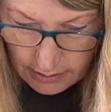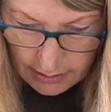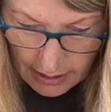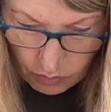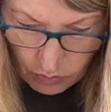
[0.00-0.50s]

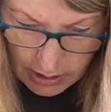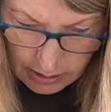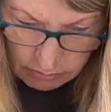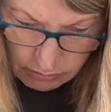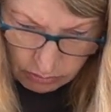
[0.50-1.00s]
That
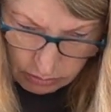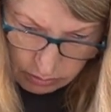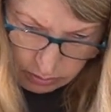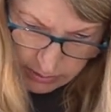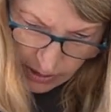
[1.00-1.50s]

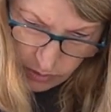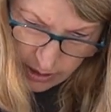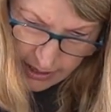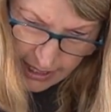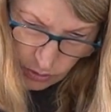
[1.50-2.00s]

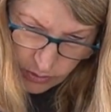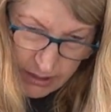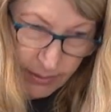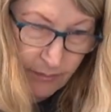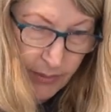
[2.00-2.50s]
one there
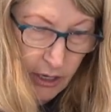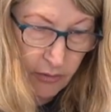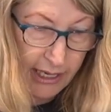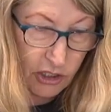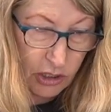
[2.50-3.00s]
looks a bit
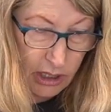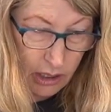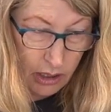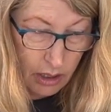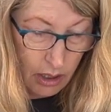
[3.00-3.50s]
bigger
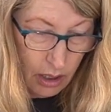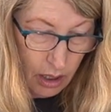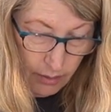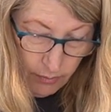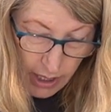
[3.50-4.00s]
actually.
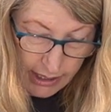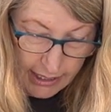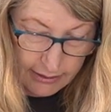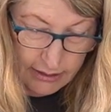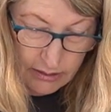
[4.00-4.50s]
I might
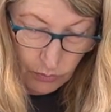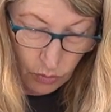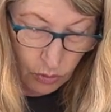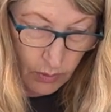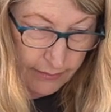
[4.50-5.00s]
get a
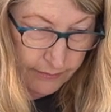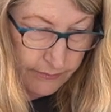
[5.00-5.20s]
smaller one.